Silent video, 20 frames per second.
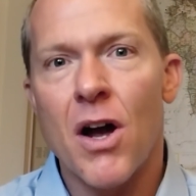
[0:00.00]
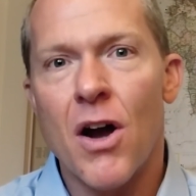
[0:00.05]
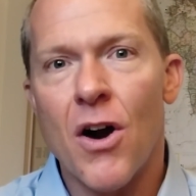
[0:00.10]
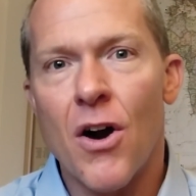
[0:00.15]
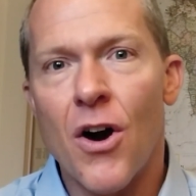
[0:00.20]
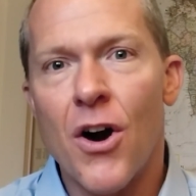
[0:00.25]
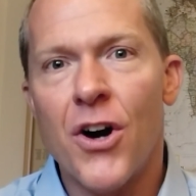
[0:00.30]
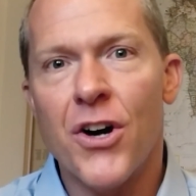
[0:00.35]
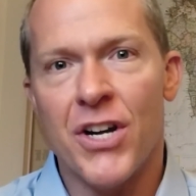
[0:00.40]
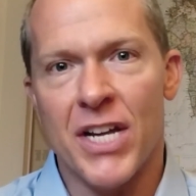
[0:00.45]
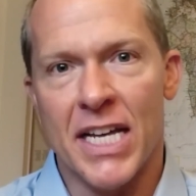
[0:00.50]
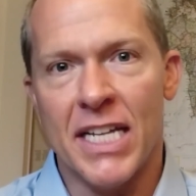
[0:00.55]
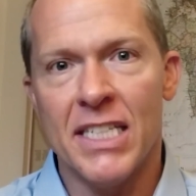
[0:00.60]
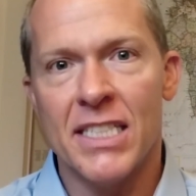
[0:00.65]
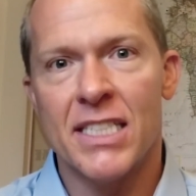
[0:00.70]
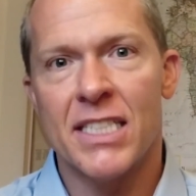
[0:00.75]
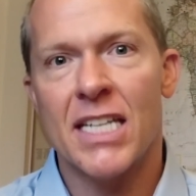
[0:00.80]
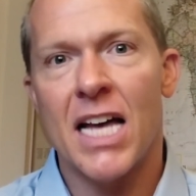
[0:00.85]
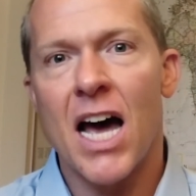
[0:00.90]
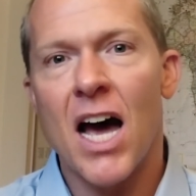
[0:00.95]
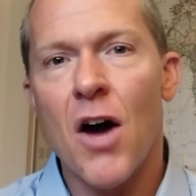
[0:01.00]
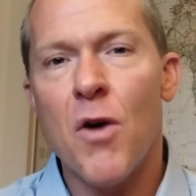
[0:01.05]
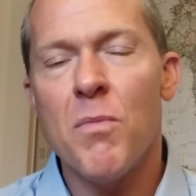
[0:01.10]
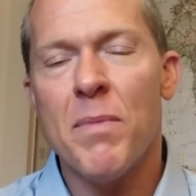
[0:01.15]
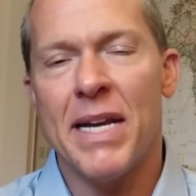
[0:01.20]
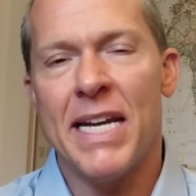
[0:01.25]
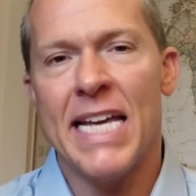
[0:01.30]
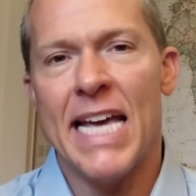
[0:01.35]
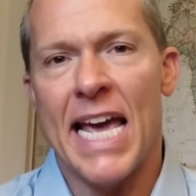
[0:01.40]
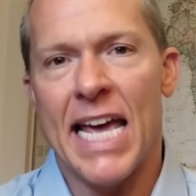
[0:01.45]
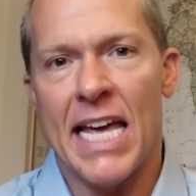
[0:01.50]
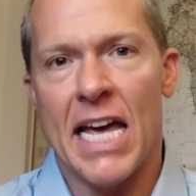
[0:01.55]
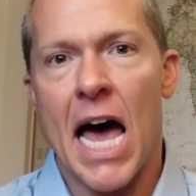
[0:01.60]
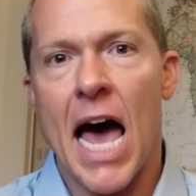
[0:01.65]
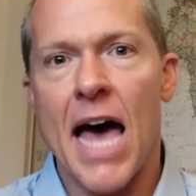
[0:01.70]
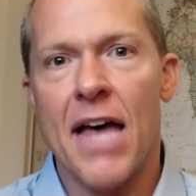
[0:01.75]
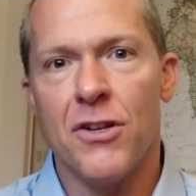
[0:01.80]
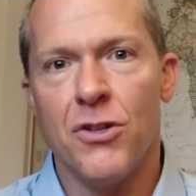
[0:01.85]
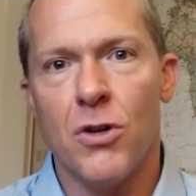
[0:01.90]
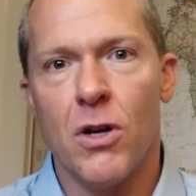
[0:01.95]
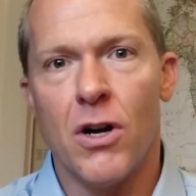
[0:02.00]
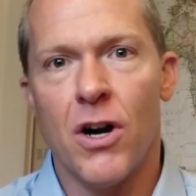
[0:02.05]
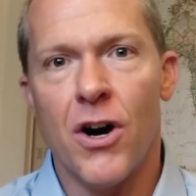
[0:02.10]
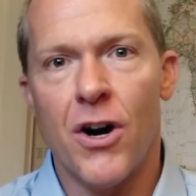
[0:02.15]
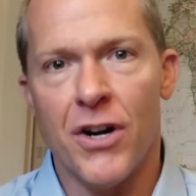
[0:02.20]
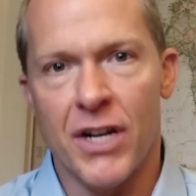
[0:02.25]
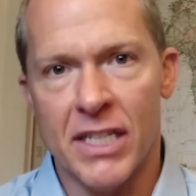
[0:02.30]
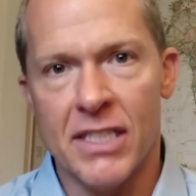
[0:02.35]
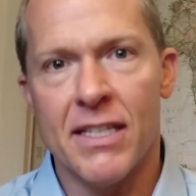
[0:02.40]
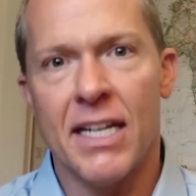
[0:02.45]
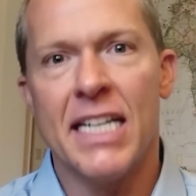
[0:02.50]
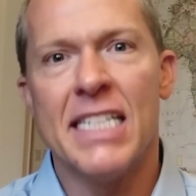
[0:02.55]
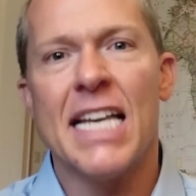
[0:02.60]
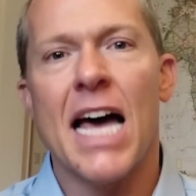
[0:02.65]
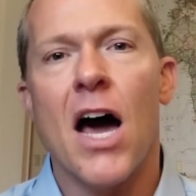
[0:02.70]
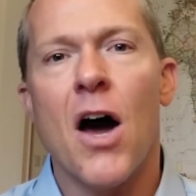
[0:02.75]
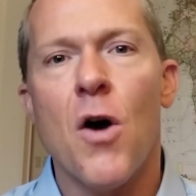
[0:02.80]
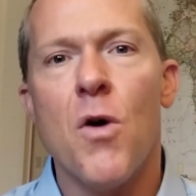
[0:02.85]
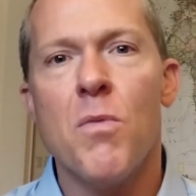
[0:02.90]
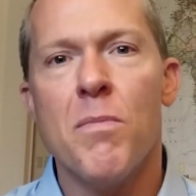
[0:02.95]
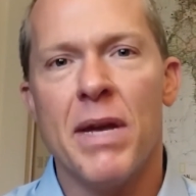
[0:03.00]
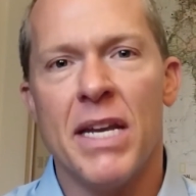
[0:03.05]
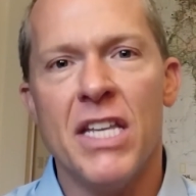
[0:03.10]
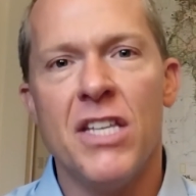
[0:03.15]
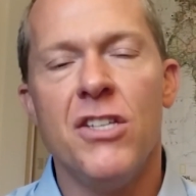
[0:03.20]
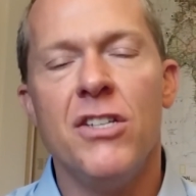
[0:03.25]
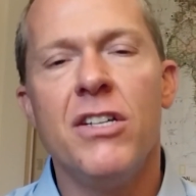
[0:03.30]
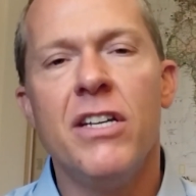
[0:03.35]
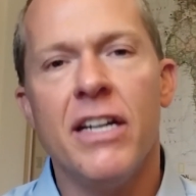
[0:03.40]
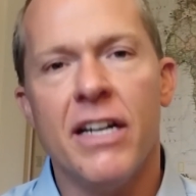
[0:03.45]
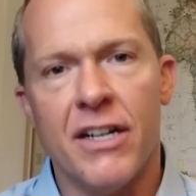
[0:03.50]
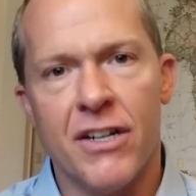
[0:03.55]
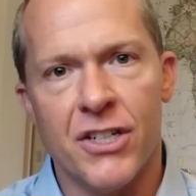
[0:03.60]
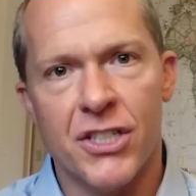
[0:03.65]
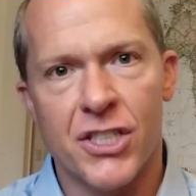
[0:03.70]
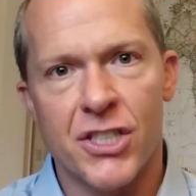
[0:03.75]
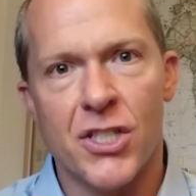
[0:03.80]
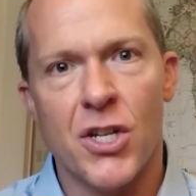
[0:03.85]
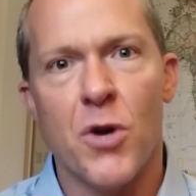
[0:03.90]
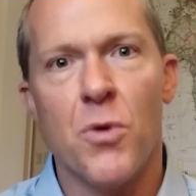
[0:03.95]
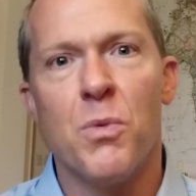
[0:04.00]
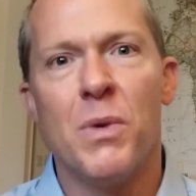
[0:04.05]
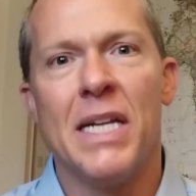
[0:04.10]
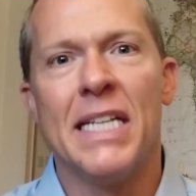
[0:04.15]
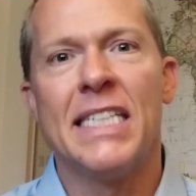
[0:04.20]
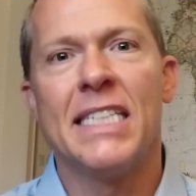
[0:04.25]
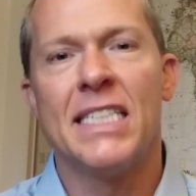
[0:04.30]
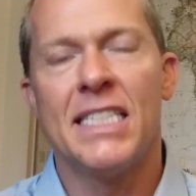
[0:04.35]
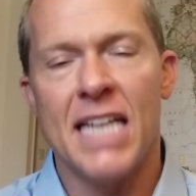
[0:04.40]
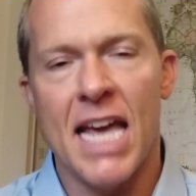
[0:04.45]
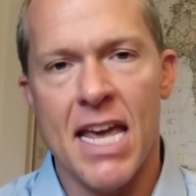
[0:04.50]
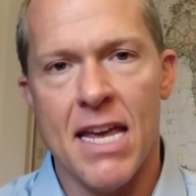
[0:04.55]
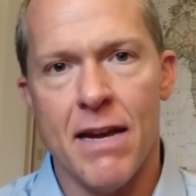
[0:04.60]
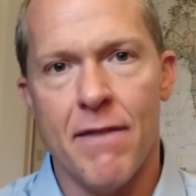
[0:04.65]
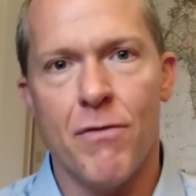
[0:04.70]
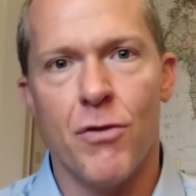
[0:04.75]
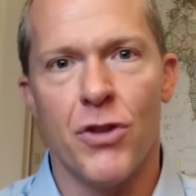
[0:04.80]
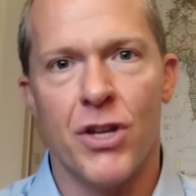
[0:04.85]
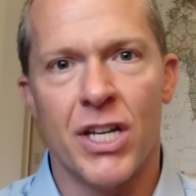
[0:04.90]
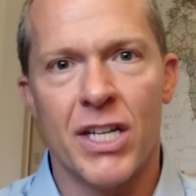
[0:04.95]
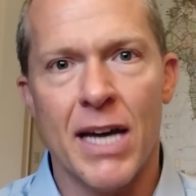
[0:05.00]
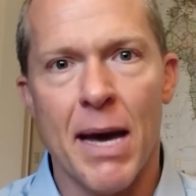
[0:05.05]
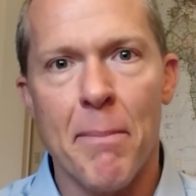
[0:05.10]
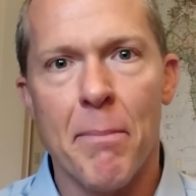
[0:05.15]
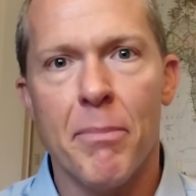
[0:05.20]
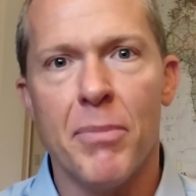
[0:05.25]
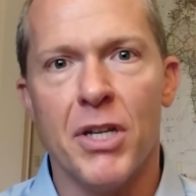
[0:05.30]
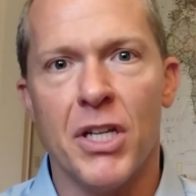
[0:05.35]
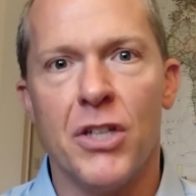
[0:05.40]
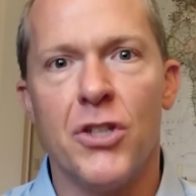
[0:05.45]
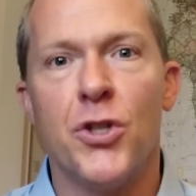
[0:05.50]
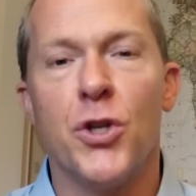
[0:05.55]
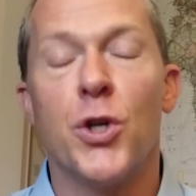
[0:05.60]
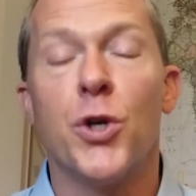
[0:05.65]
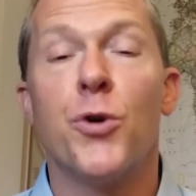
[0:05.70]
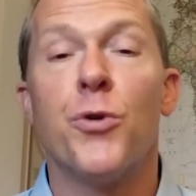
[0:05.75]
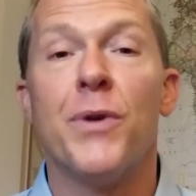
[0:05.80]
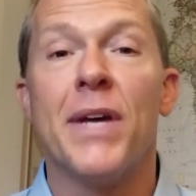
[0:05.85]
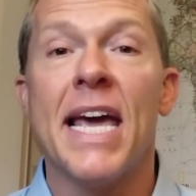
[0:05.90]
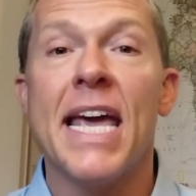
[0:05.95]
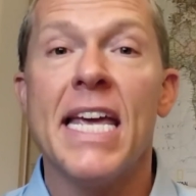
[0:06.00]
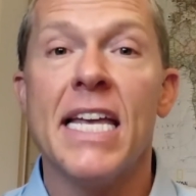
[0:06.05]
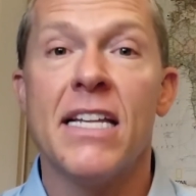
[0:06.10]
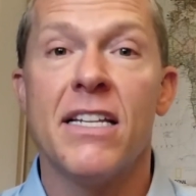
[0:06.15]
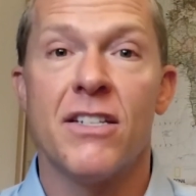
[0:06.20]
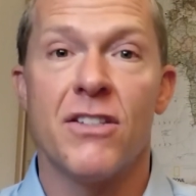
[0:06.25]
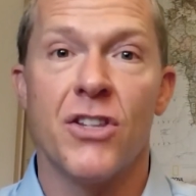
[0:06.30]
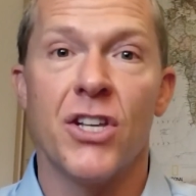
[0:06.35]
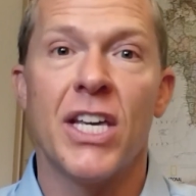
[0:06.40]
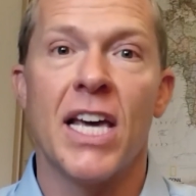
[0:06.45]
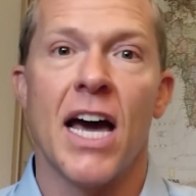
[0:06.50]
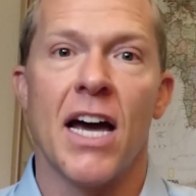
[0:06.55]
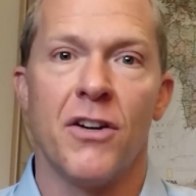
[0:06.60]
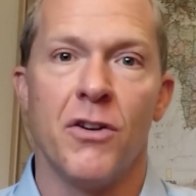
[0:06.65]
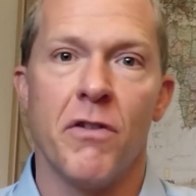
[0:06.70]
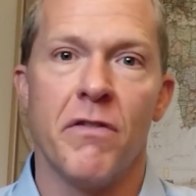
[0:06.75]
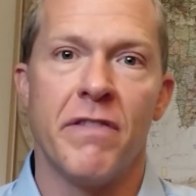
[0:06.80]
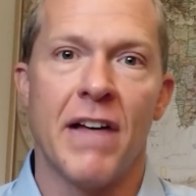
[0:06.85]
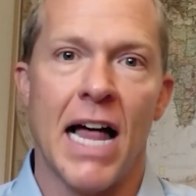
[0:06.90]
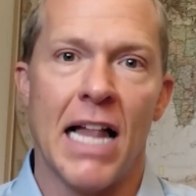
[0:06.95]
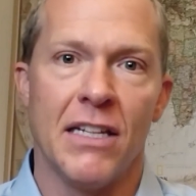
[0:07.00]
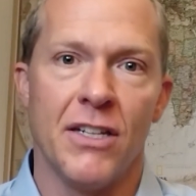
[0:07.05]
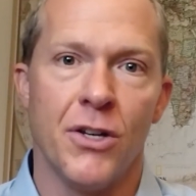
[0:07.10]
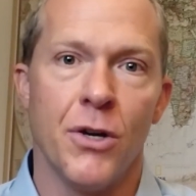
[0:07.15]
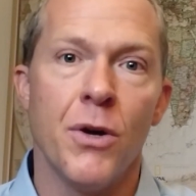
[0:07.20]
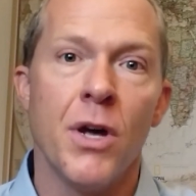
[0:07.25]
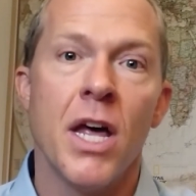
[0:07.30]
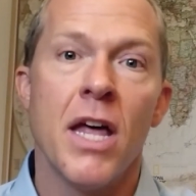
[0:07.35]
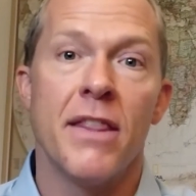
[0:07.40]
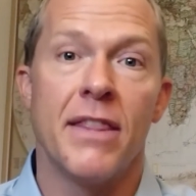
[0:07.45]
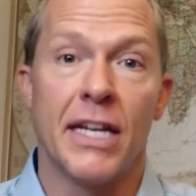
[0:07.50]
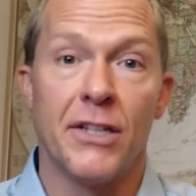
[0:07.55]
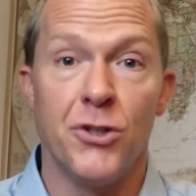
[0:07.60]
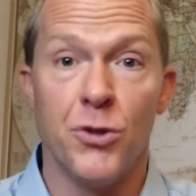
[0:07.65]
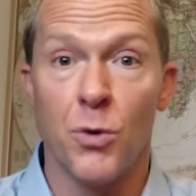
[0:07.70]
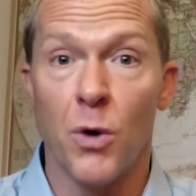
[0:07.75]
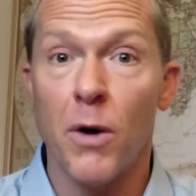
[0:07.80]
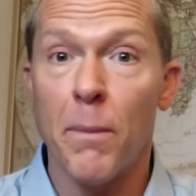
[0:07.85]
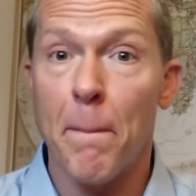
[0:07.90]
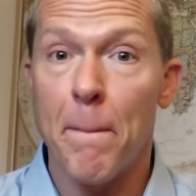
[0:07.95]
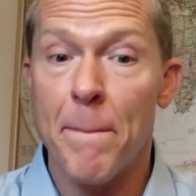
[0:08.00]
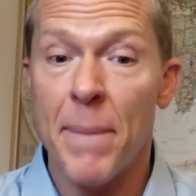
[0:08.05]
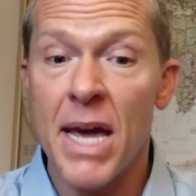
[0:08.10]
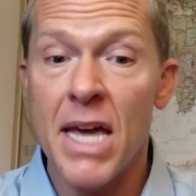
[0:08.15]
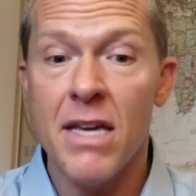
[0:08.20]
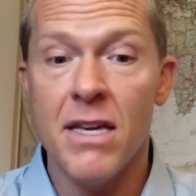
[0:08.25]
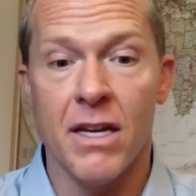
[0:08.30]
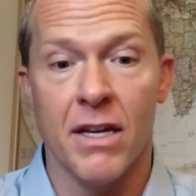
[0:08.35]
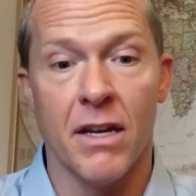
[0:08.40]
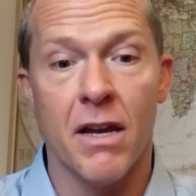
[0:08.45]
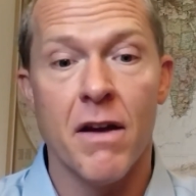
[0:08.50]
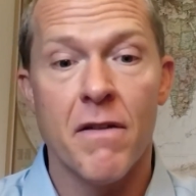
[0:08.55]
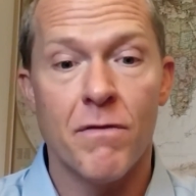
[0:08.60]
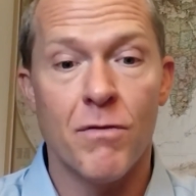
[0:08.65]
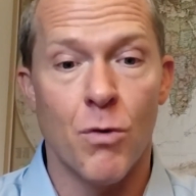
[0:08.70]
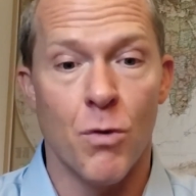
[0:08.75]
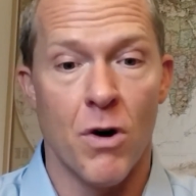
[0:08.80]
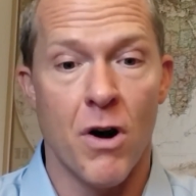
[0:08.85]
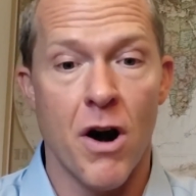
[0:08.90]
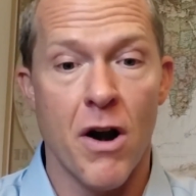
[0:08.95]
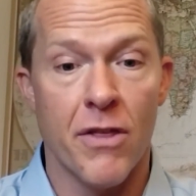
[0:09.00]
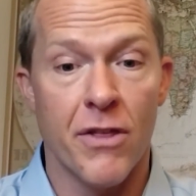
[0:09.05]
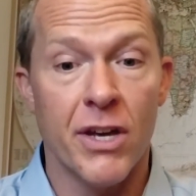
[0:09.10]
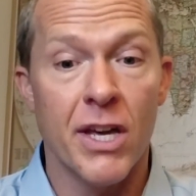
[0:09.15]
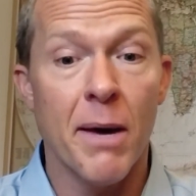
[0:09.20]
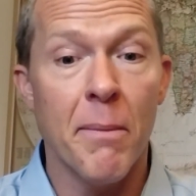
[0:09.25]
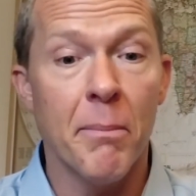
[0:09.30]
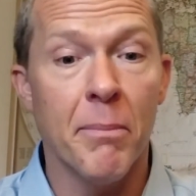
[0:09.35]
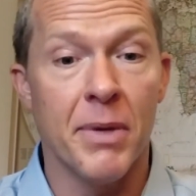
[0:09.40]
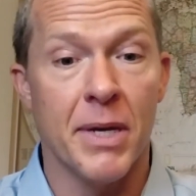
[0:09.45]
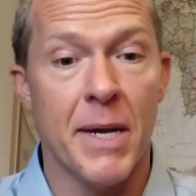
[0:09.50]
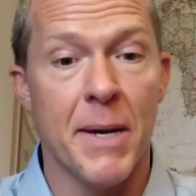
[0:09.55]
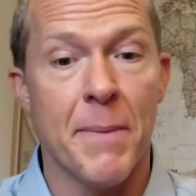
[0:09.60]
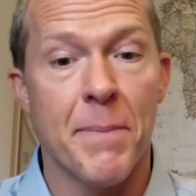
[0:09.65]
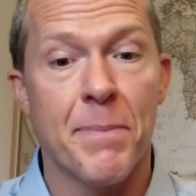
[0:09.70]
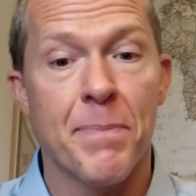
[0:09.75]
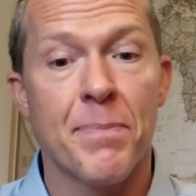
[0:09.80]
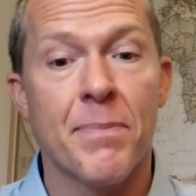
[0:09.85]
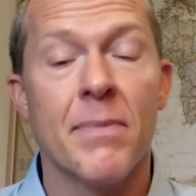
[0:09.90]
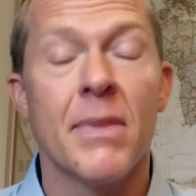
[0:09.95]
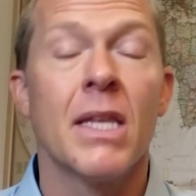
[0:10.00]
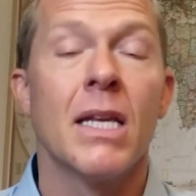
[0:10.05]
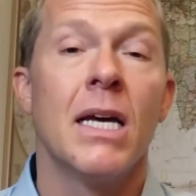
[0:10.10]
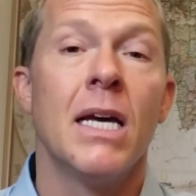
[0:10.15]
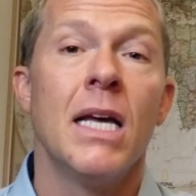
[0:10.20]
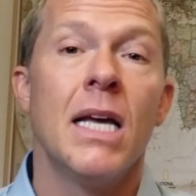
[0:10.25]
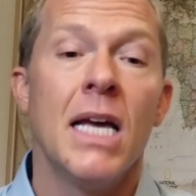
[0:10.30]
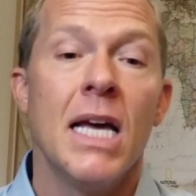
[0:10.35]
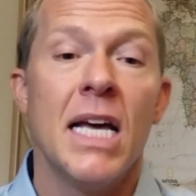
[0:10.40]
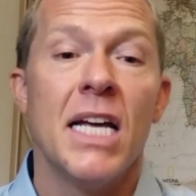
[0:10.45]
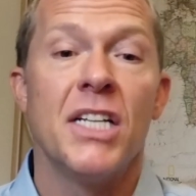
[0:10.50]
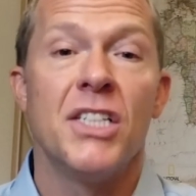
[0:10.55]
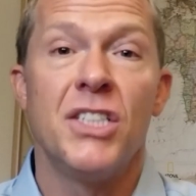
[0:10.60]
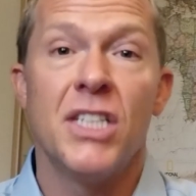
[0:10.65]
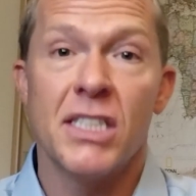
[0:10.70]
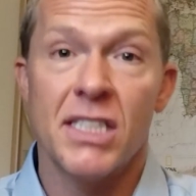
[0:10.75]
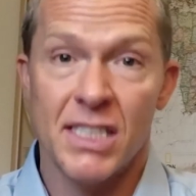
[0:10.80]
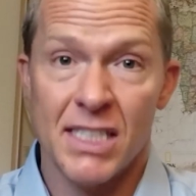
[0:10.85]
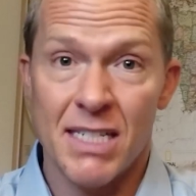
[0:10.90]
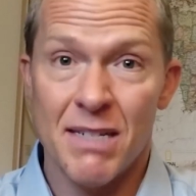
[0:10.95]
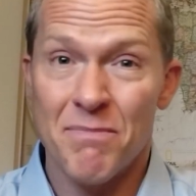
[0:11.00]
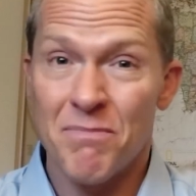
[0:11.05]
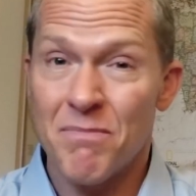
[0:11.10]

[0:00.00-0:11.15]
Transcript: earnings, how many annual earnings, that is, how many years will it take for the company to create the kind of value that you are paying for the company. Just